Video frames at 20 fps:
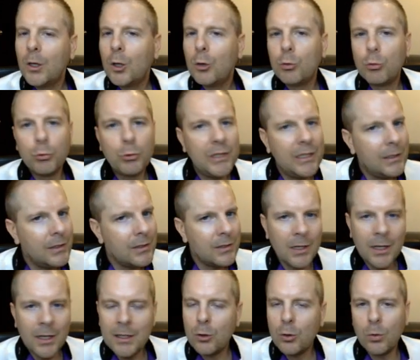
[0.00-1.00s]

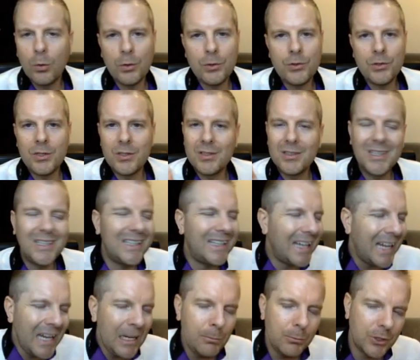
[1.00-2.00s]
Redesign courses.
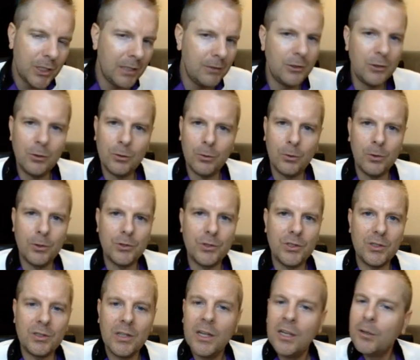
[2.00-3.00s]
Game-changing
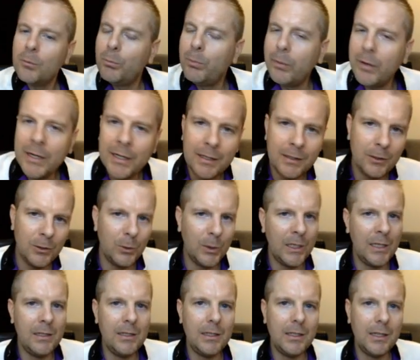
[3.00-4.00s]
courses. Brand new
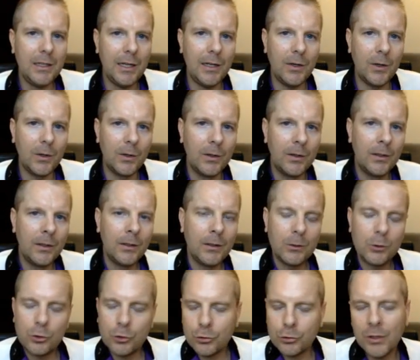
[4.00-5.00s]
indicator.
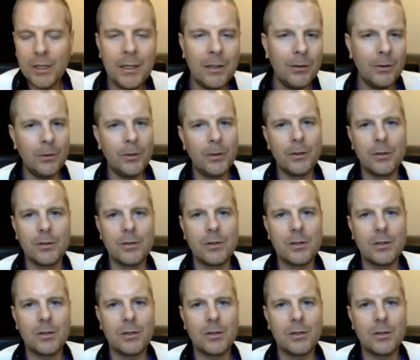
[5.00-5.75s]
Trade alerts